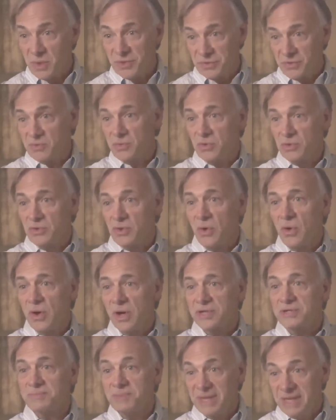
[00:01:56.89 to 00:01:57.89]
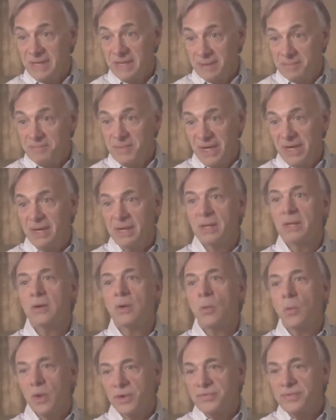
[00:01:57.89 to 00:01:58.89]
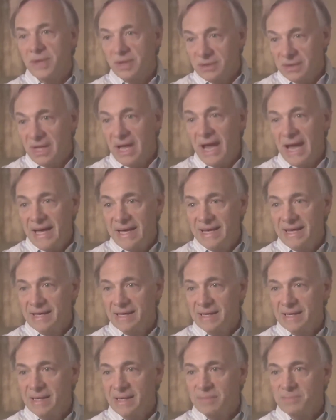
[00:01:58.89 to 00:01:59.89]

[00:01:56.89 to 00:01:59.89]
what the root cause being what they're like